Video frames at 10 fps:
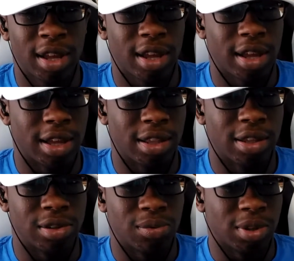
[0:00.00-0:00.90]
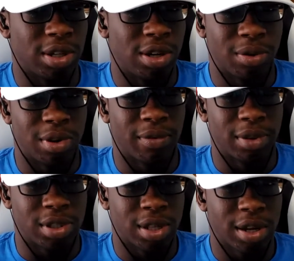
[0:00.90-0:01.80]
and there's really no
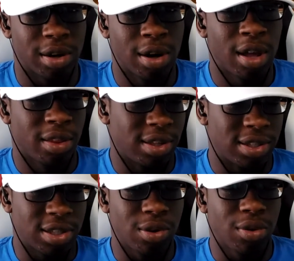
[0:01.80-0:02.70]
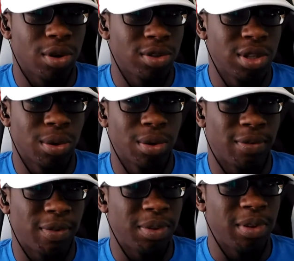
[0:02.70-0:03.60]
difference there. They still go 0 to
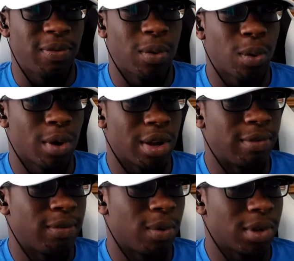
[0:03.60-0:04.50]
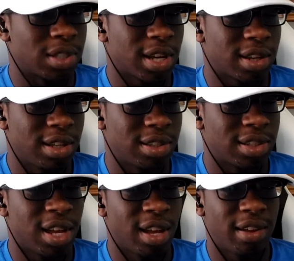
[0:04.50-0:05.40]
54 in 4
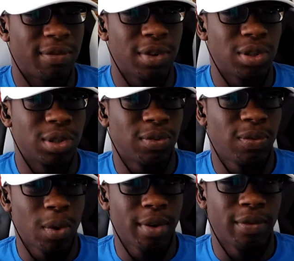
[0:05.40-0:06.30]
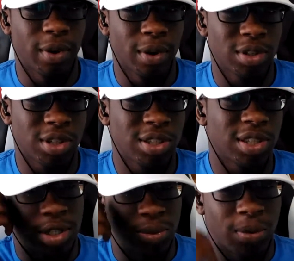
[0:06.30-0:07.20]
seconds. It features 4 inversions
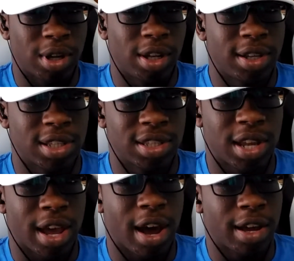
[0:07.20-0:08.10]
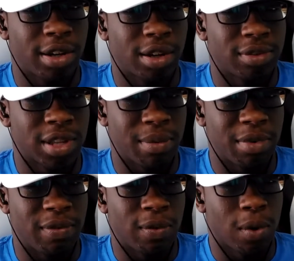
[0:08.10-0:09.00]
as well as it's a height of
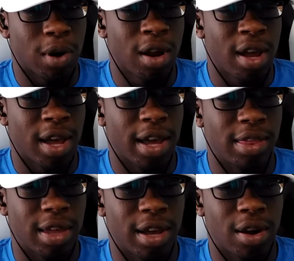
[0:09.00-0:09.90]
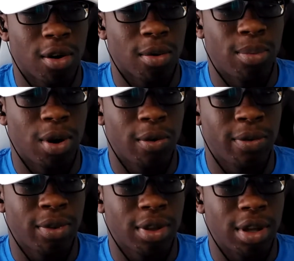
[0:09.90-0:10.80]
74 and they are
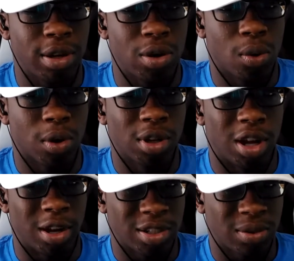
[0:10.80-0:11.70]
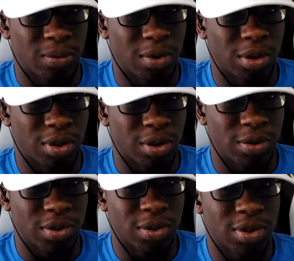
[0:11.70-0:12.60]
both indoor launch roller
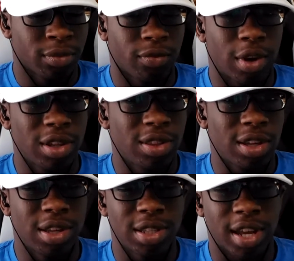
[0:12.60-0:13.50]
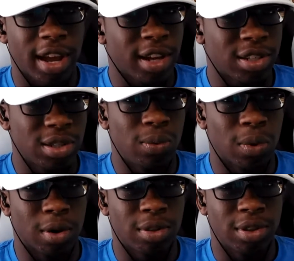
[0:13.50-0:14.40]
coasters. Funny thing is I actually
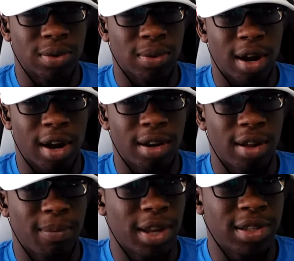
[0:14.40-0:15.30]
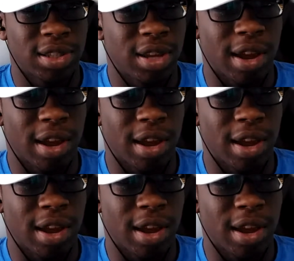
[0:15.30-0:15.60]
worked this ride basically